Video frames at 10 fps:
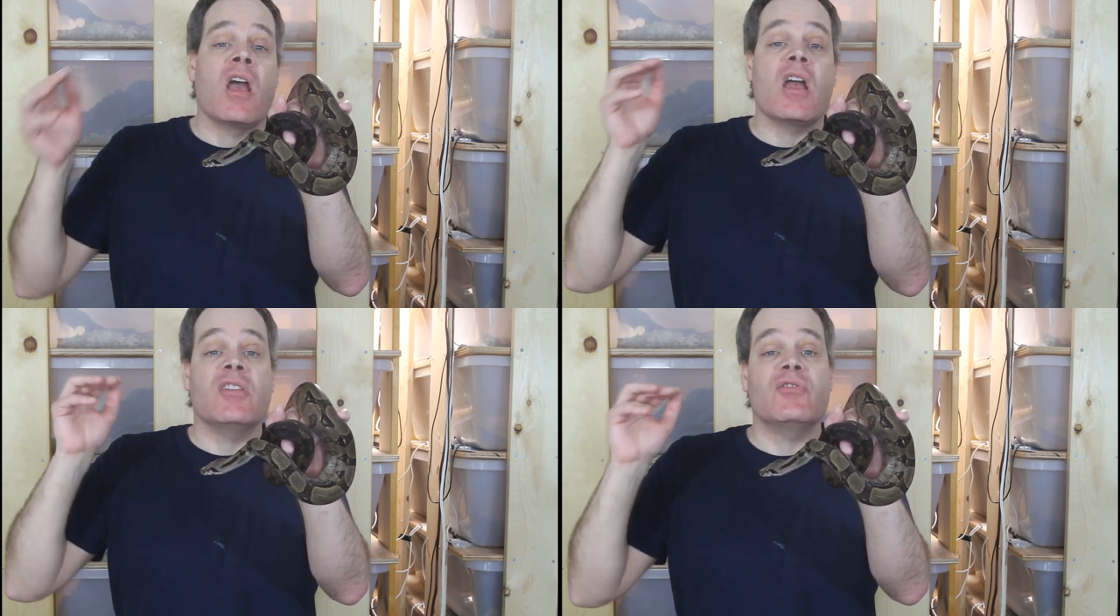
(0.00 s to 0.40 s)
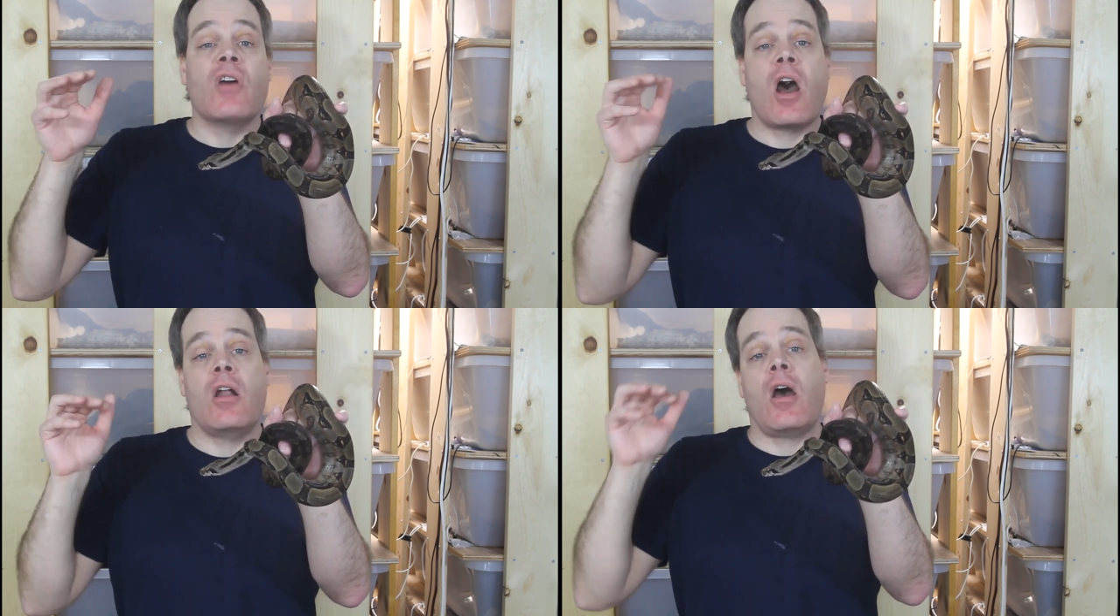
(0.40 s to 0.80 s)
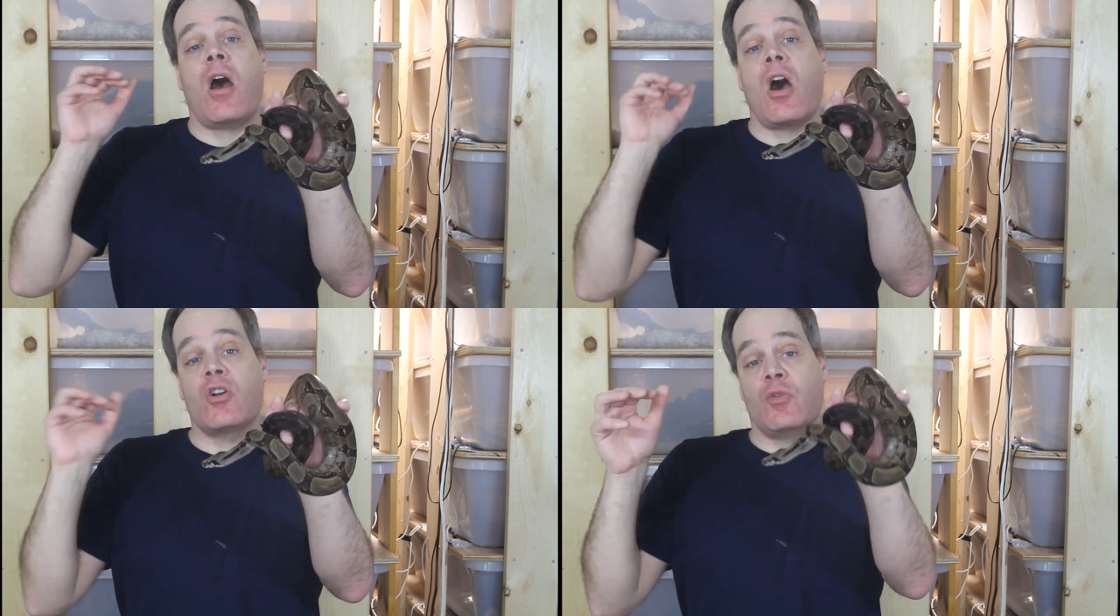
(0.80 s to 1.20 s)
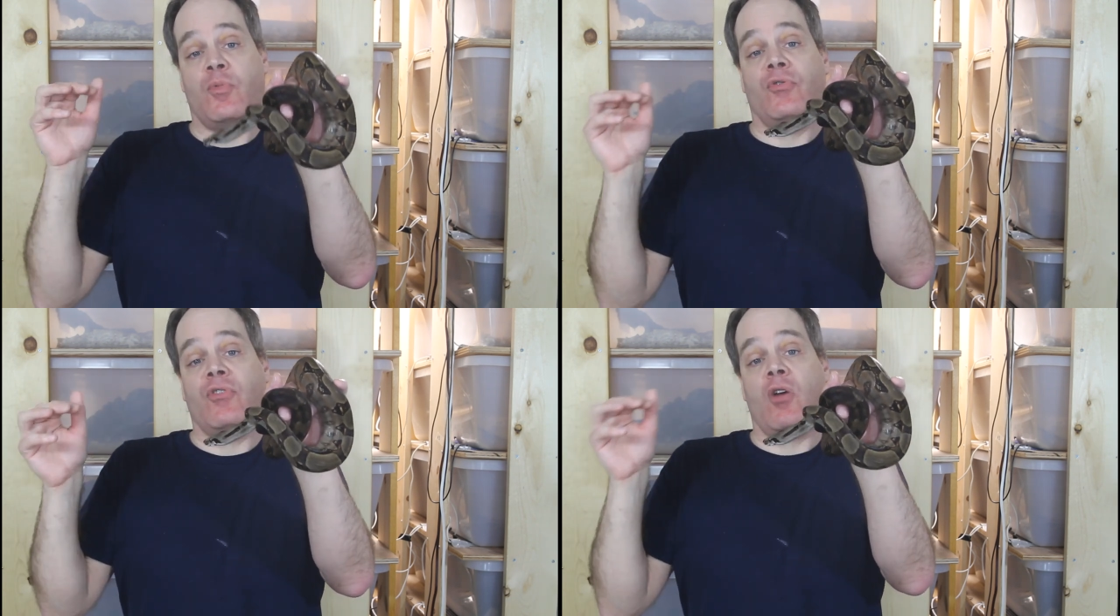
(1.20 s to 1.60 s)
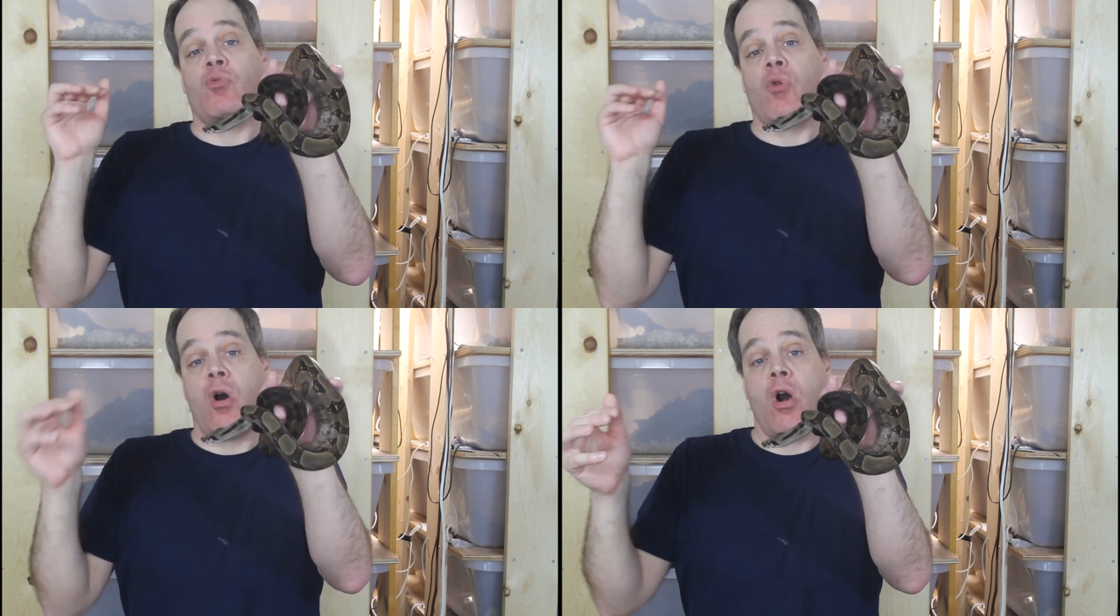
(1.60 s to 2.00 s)
It's not 100%
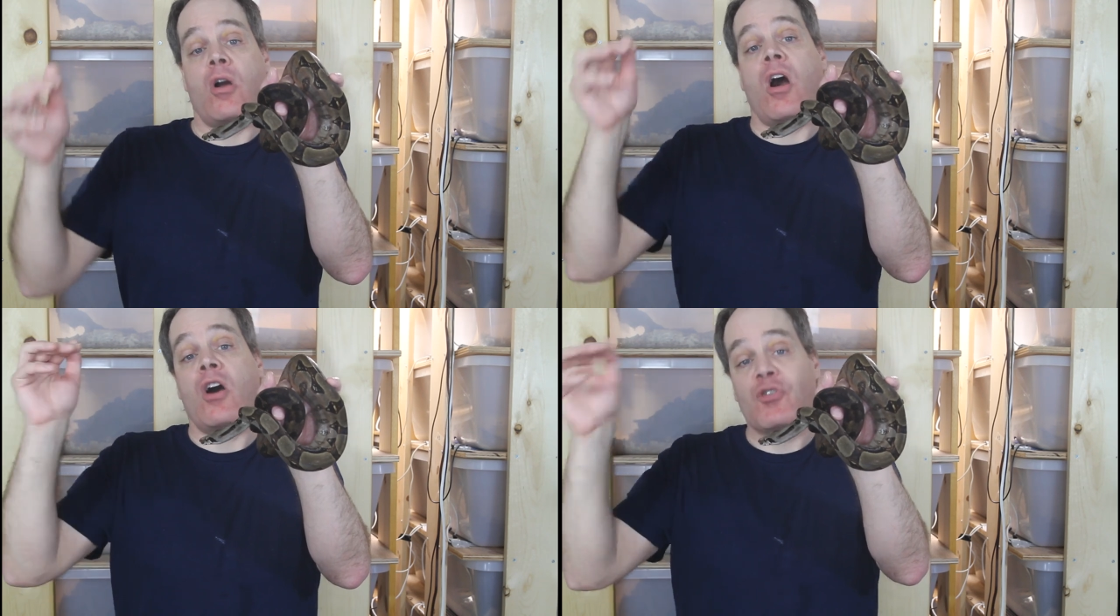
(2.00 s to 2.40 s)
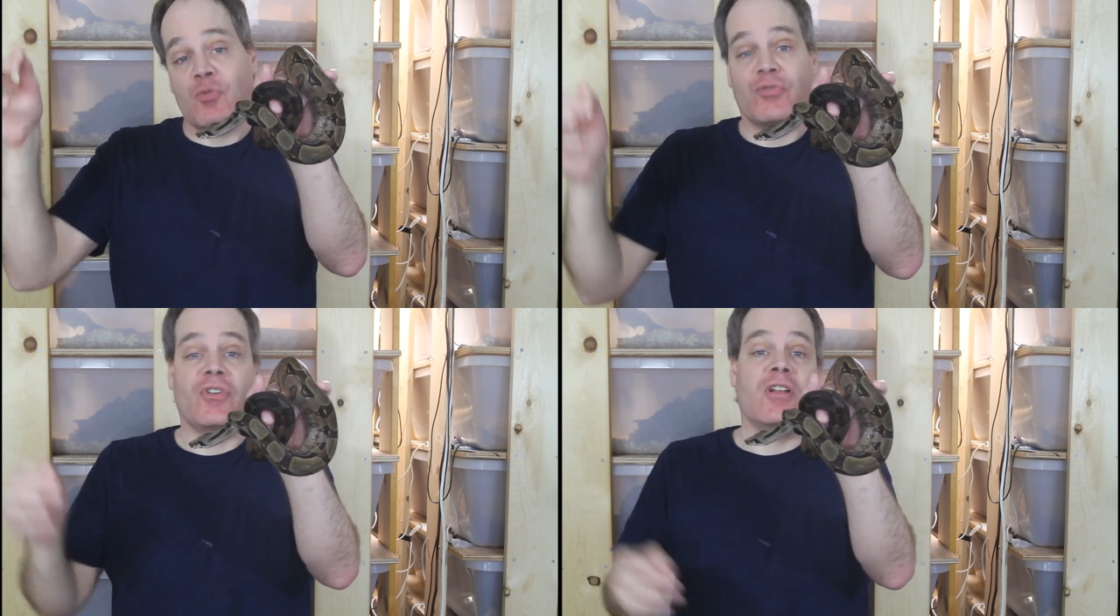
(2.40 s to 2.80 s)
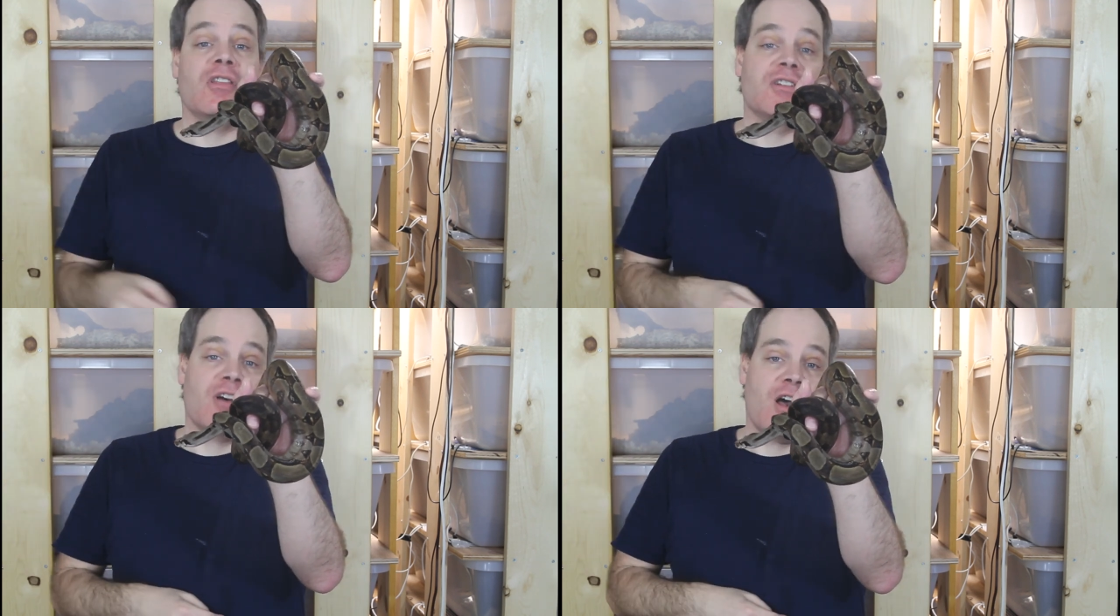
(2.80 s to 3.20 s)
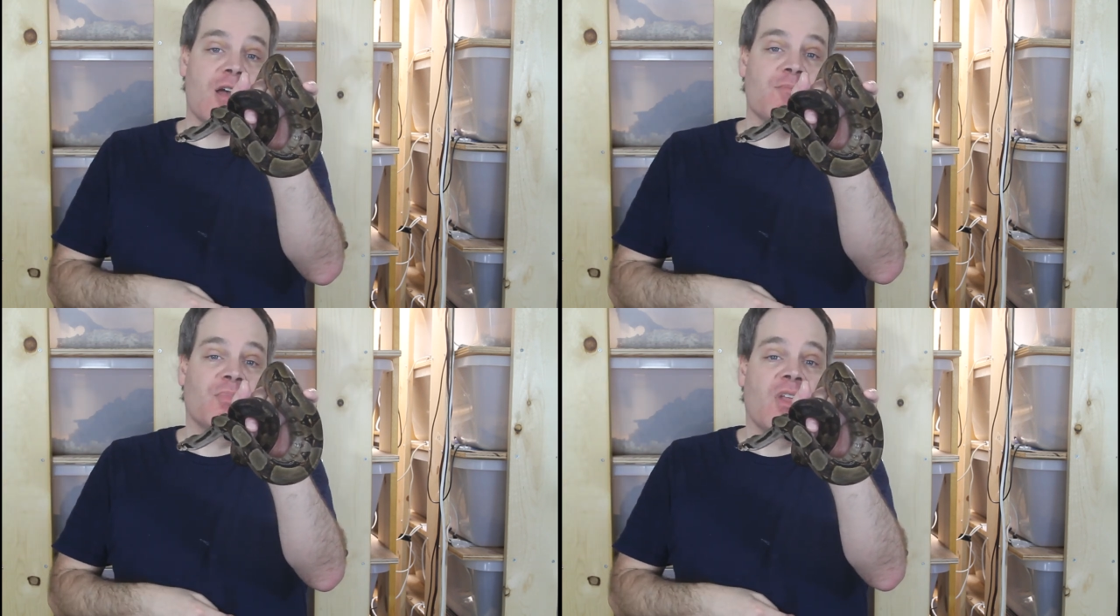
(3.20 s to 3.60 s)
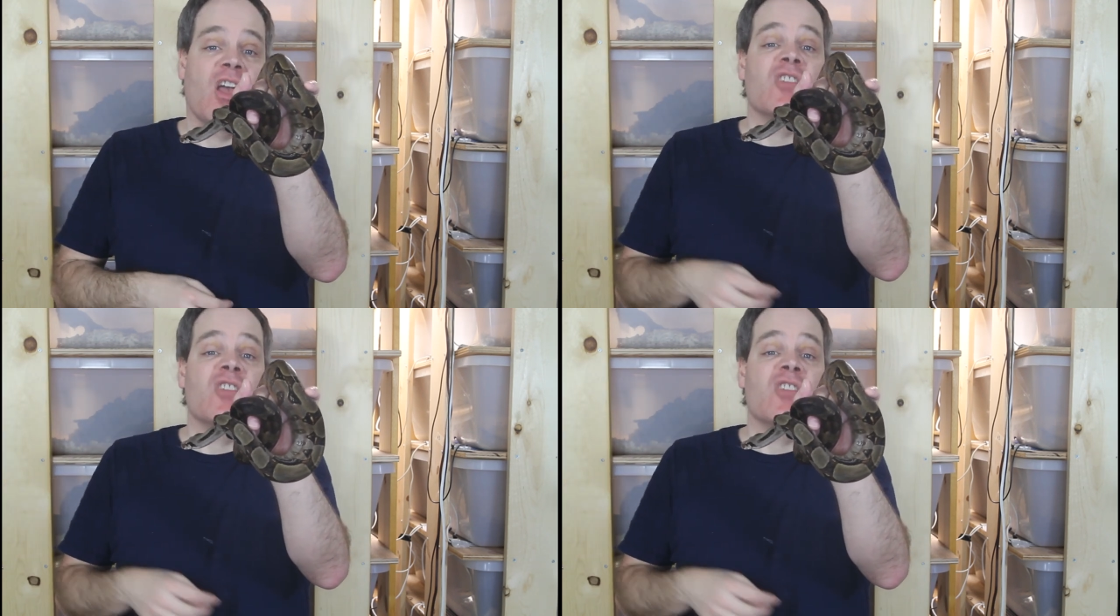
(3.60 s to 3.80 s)
wrong 100% of the time,